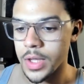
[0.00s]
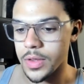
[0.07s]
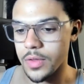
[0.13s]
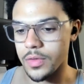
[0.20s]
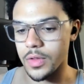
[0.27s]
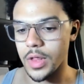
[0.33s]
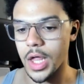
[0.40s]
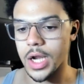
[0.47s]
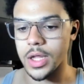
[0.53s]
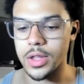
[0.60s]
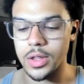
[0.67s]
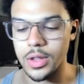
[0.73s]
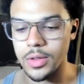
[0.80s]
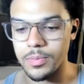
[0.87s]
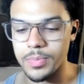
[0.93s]
there's a lot
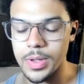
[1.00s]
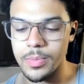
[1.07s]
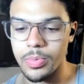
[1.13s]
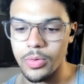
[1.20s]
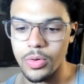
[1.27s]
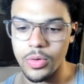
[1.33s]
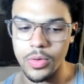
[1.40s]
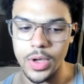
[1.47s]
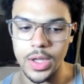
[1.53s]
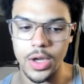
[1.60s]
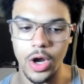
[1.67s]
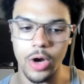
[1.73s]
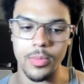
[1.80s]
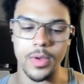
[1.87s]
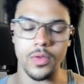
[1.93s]
of people in
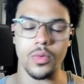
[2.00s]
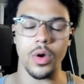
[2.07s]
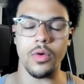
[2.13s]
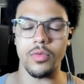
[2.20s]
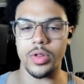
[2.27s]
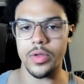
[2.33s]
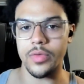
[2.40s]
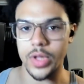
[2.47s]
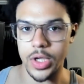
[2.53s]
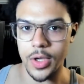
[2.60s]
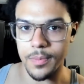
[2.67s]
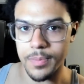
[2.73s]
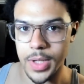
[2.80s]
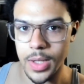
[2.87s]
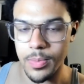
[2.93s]
armies who are really, really
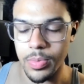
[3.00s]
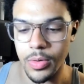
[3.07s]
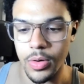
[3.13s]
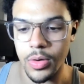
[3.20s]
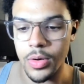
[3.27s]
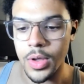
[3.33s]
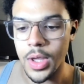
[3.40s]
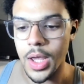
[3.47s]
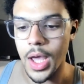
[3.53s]
good people.